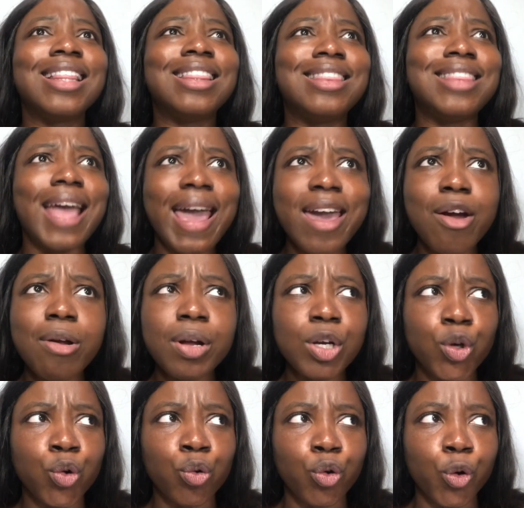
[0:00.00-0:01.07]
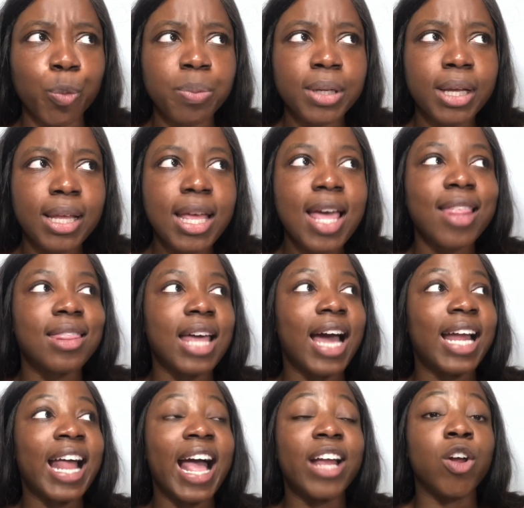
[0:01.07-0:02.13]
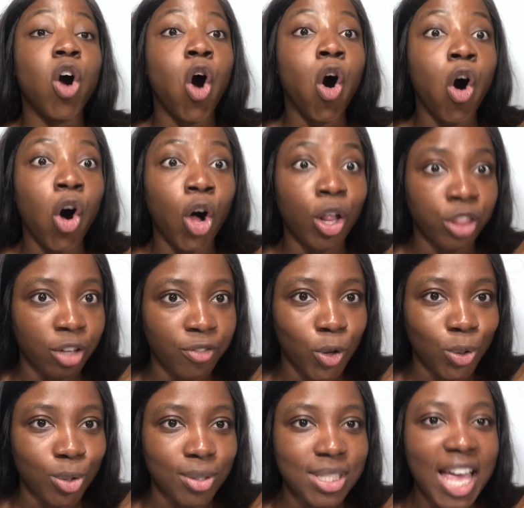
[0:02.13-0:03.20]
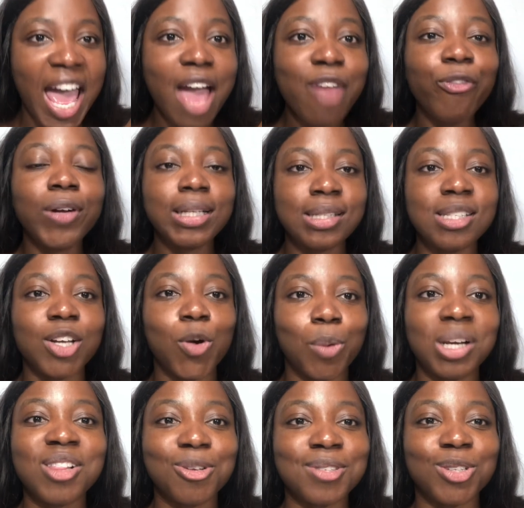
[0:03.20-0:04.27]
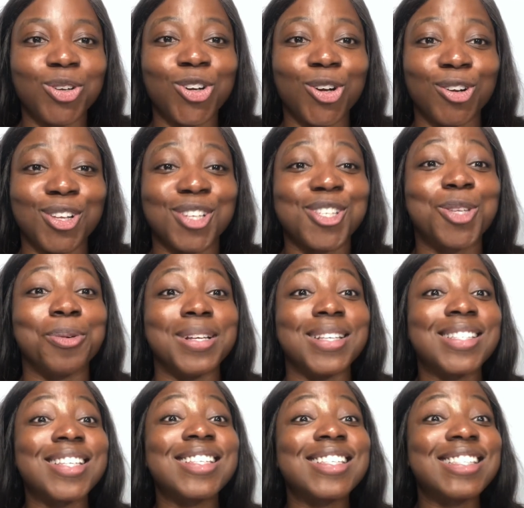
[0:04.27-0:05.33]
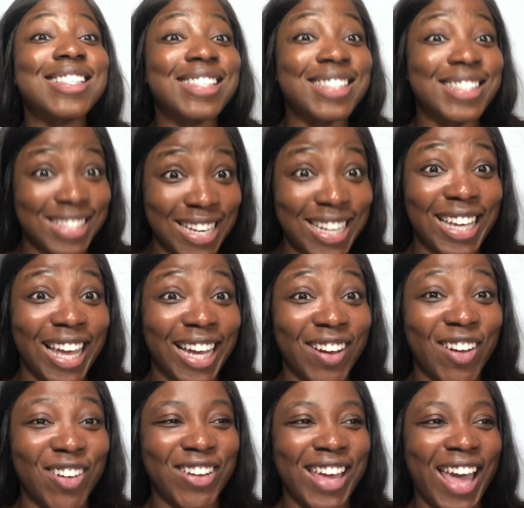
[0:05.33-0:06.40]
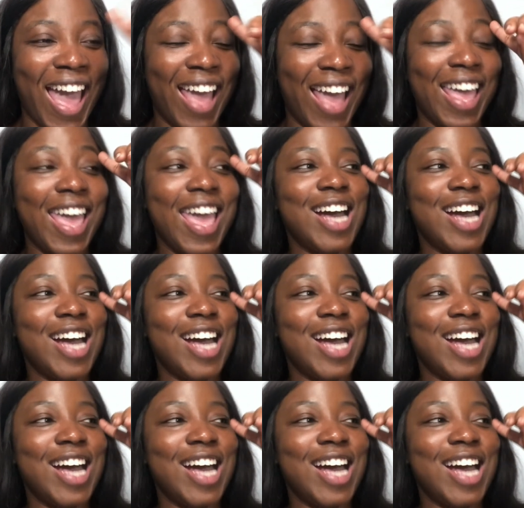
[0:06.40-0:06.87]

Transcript: they are a group that had all the vocals. Every single one of those little girls was singing, okay?